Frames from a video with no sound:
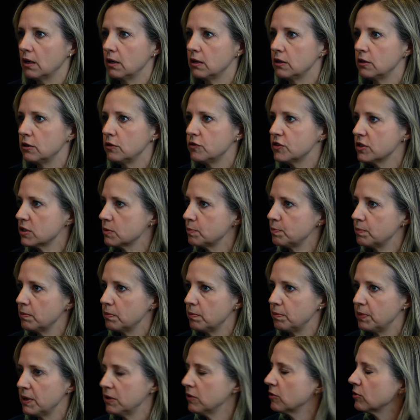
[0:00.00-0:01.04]
you've just
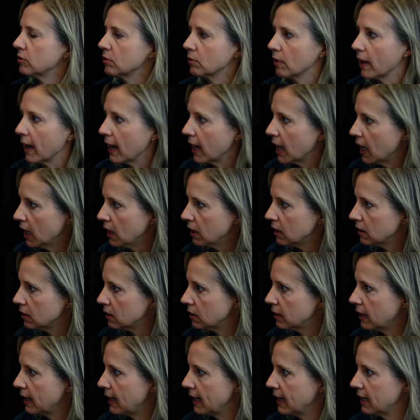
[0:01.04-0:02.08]
been through
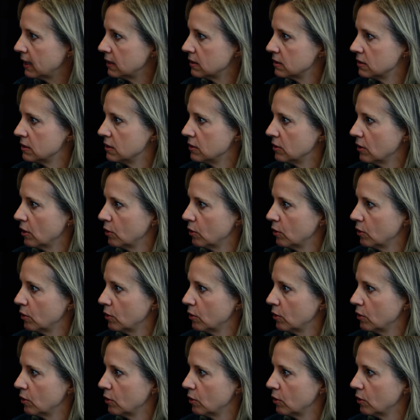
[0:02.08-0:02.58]
hell and,